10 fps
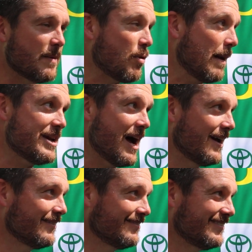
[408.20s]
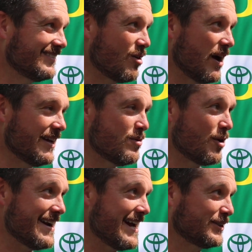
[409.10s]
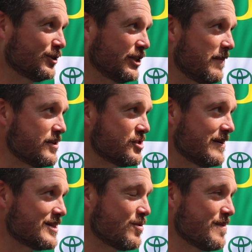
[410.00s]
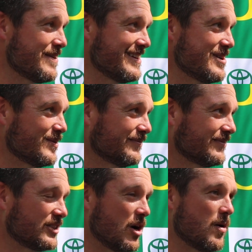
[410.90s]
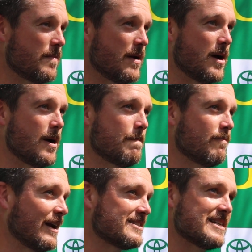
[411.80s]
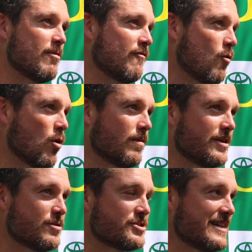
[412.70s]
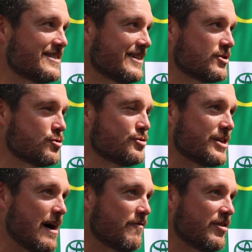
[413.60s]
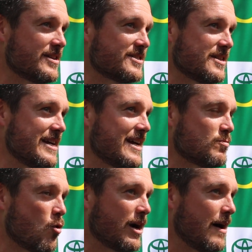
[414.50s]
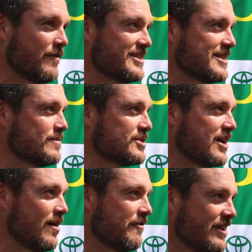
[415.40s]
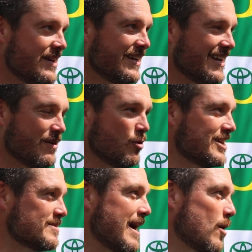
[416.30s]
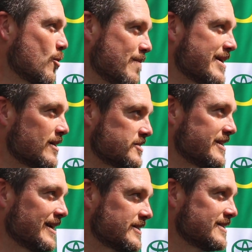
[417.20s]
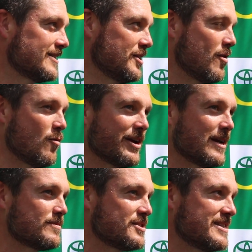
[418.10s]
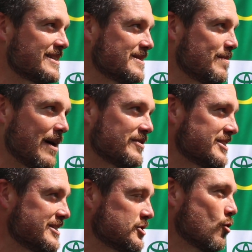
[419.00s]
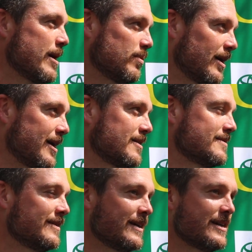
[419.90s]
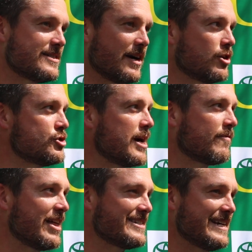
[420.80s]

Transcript: Yeah, probably not. Right, he won a national championship. That's a big deal. So, um, like I said before, you know, Stetson exudes confidence. He has more confidence in himself. It really doesn't matter what everybody else thinks, you know, when it comes to Stetson. But obviously, he's a great player and he's done a good job for that